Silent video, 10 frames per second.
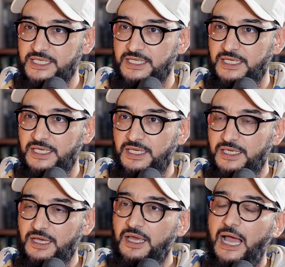it.
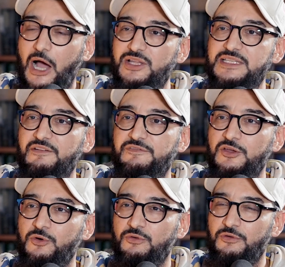Yeah. How does that
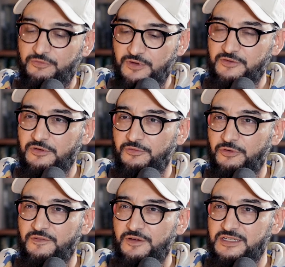feel for
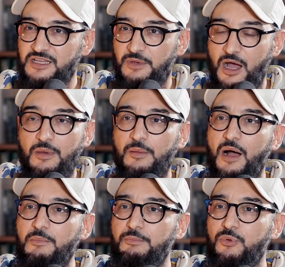a first timer? I'm
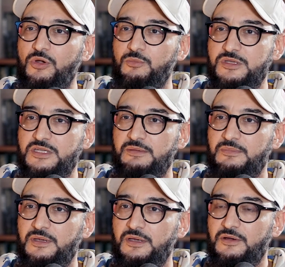a born
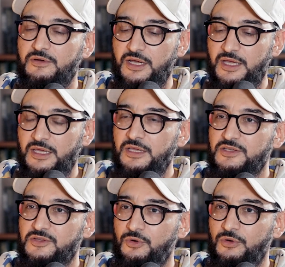Muslim, right?
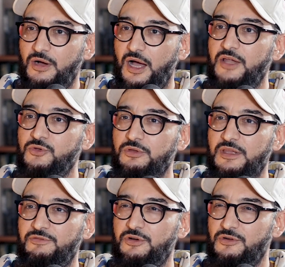So I took
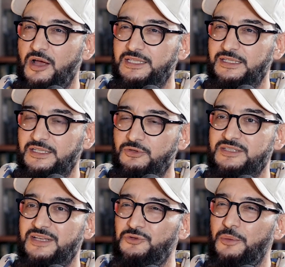that for granted until I
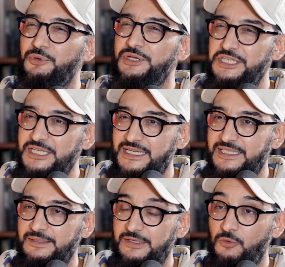started to
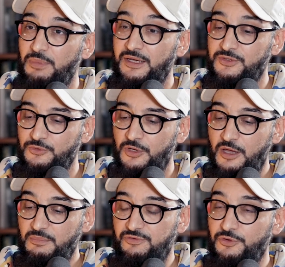appreciate it little by little.
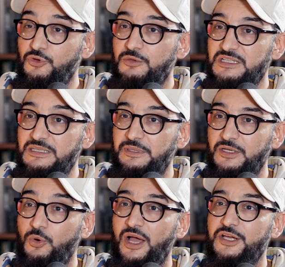But for you, it must have
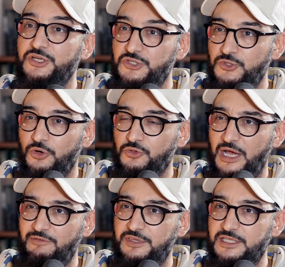been quite a shock to
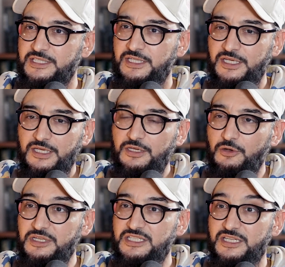have this,
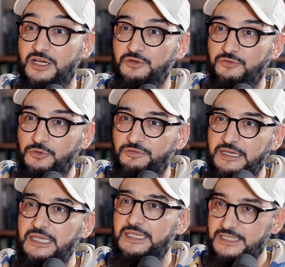this surge of new
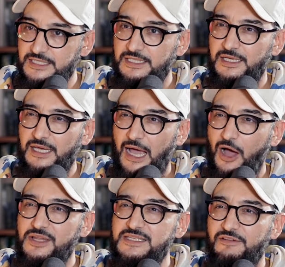feelings.
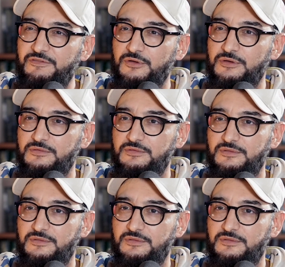How does that feel?